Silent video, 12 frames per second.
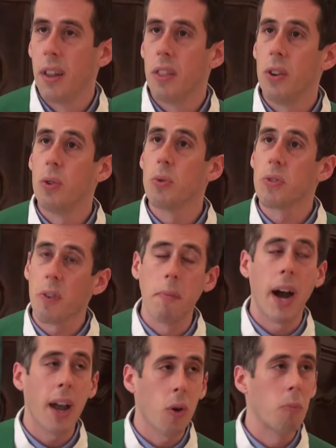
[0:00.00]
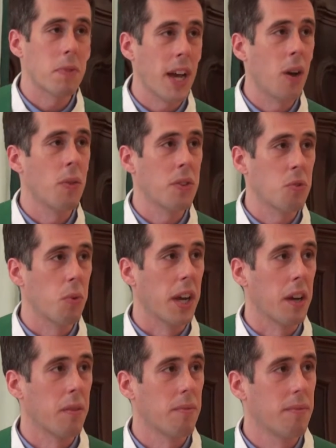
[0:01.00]
The news from my hometown this
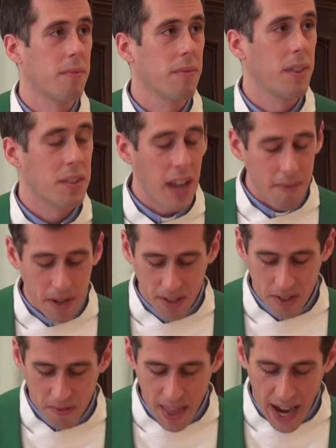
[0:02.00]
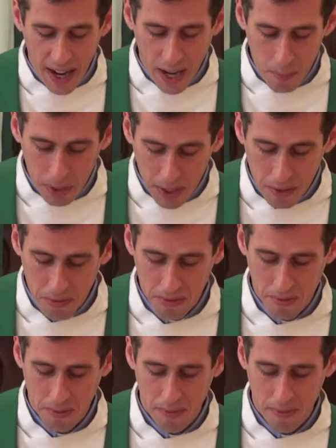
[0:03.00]
week is evidence of that, I believe.